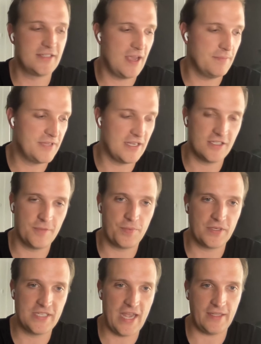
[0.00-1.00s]
attempting to
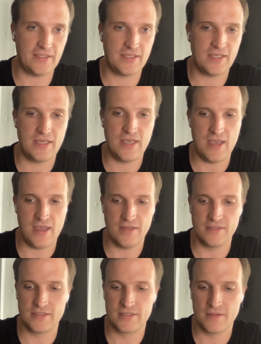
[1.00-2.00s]
protect
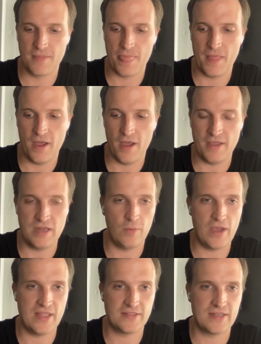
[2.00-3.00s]
kids uh, in a
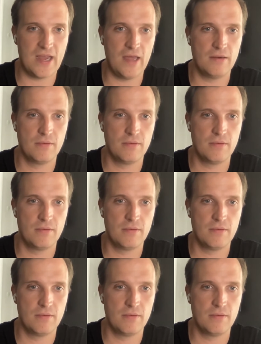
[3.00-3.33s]
way that's not.